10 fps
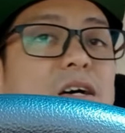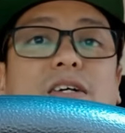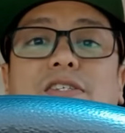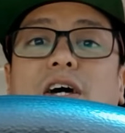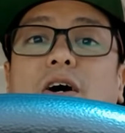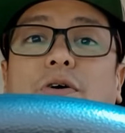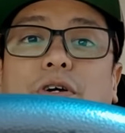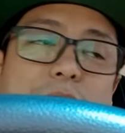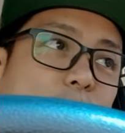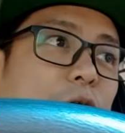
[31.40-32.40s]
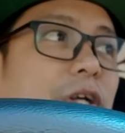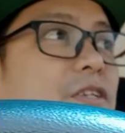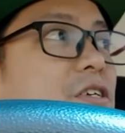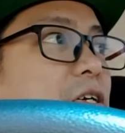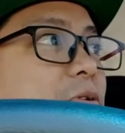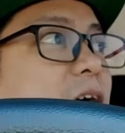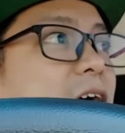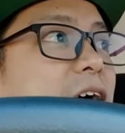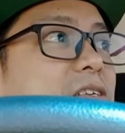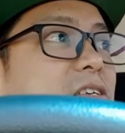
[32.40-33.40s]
So, good morning to you guys.